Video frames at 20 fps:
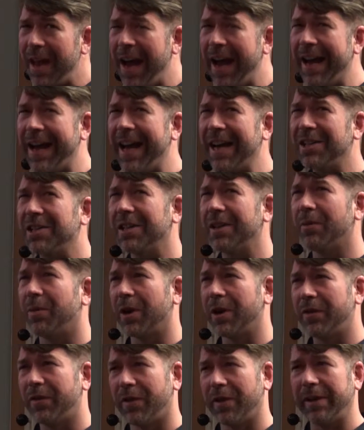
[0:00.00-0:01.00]
I had actually
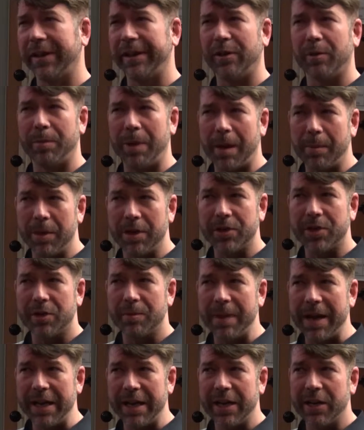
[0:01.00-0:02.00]
worked for a legal publisher
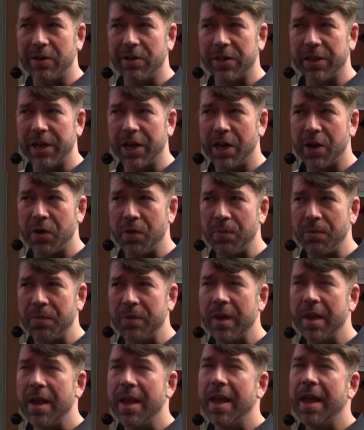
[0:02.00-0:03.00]
many years ago,
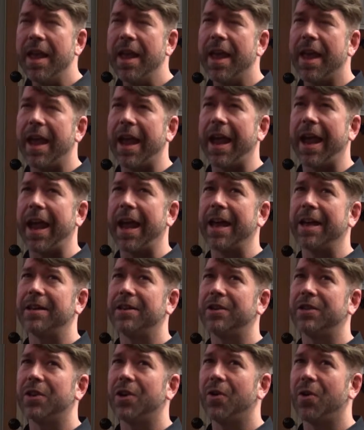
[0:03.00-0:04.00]

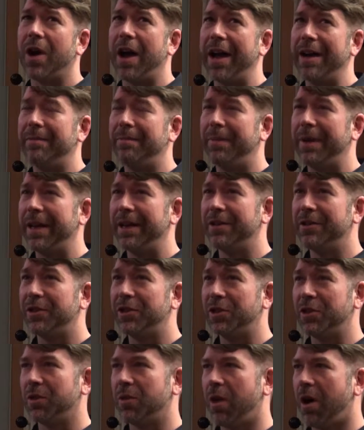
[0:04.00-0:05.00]
and so I'd been
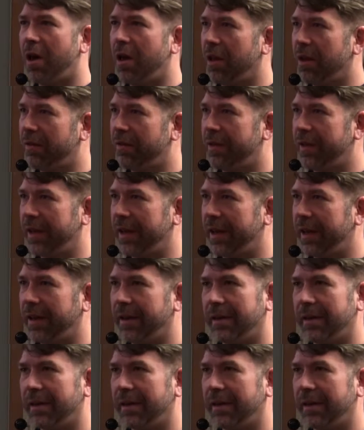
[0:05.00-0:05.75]
to all of the